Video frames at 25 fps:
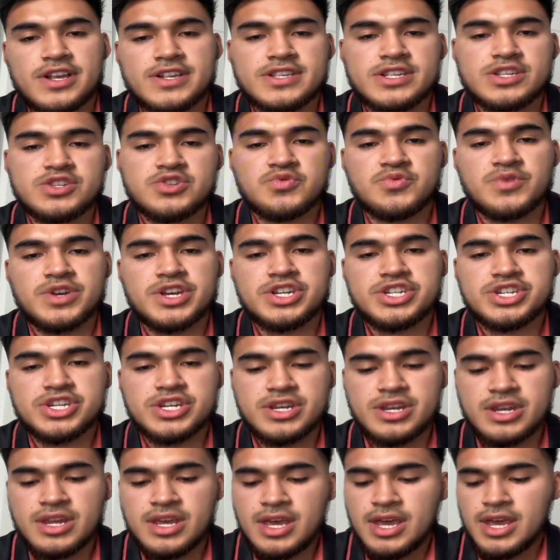
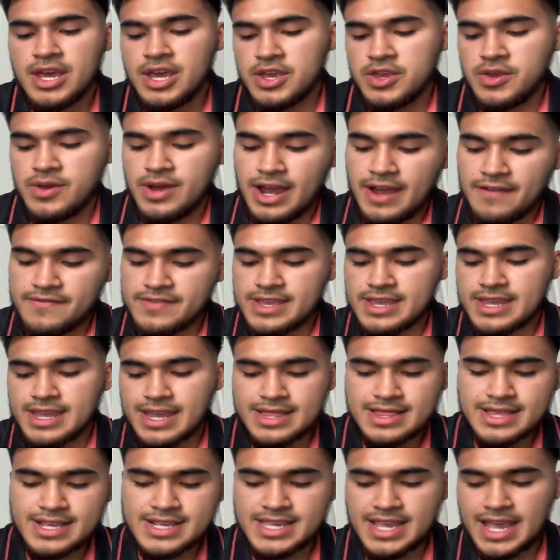situation. You have to
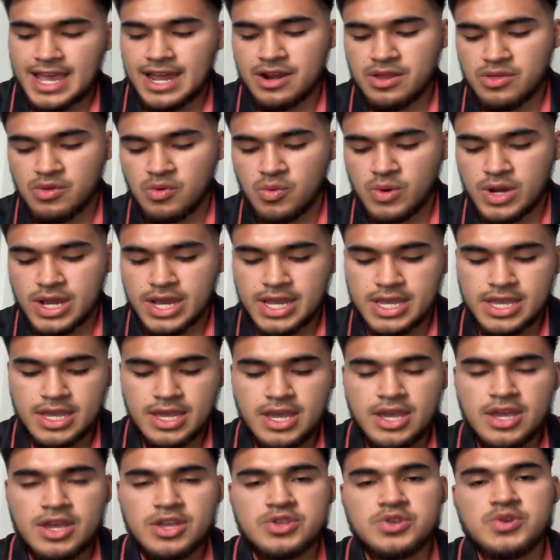get this out of the way
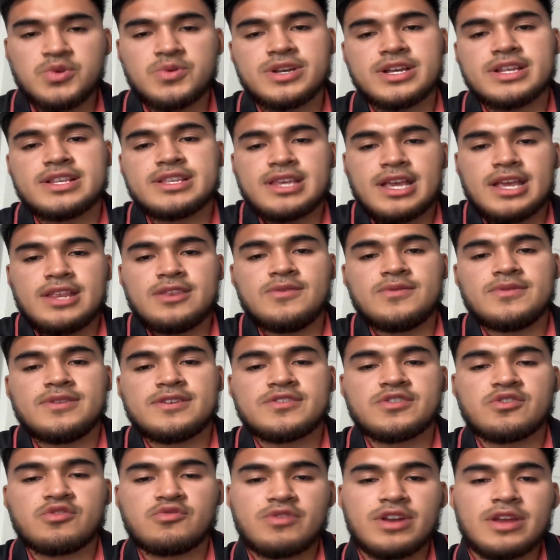to continue
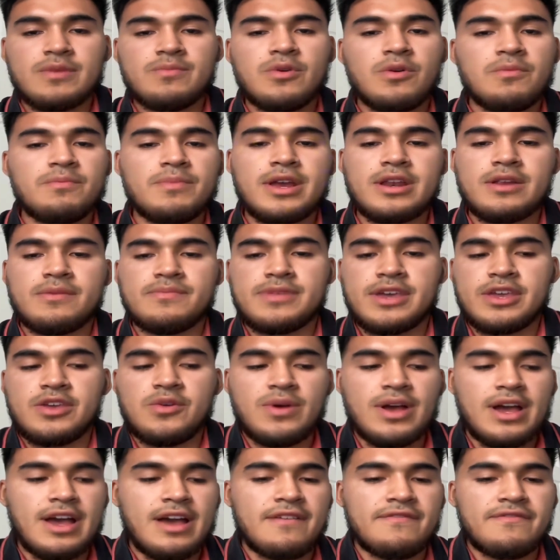this great momentum that you
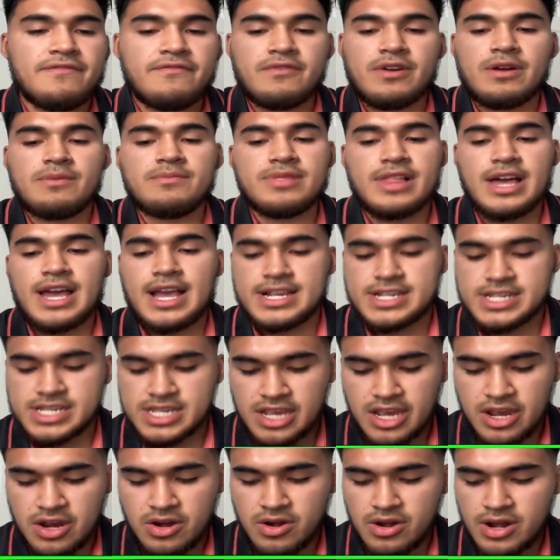have from last
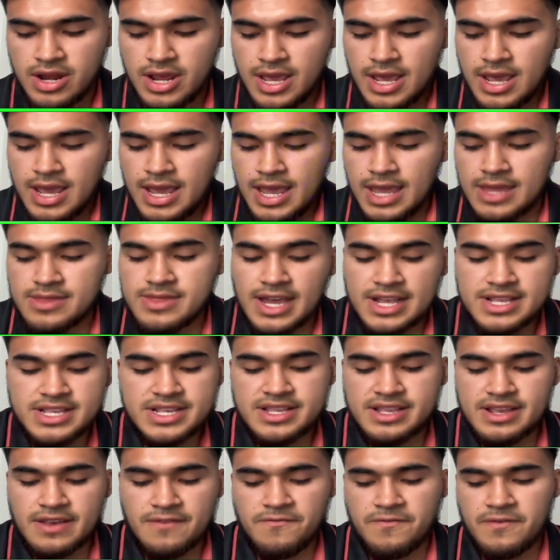year. And that's
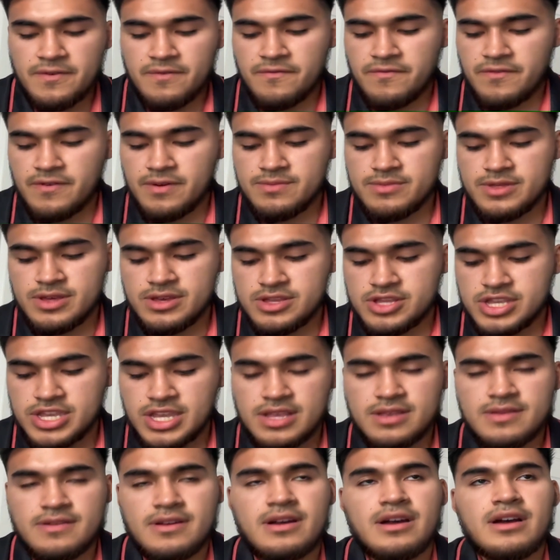different from
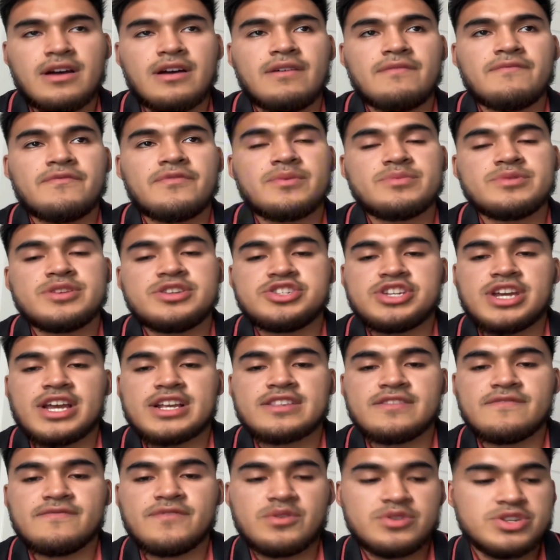the
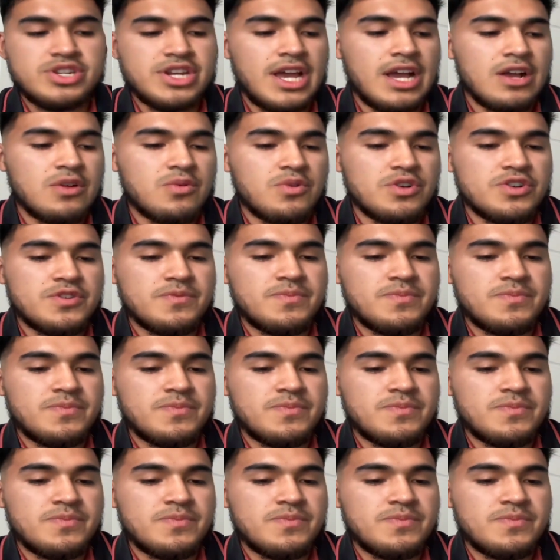Jacksonville Jaguars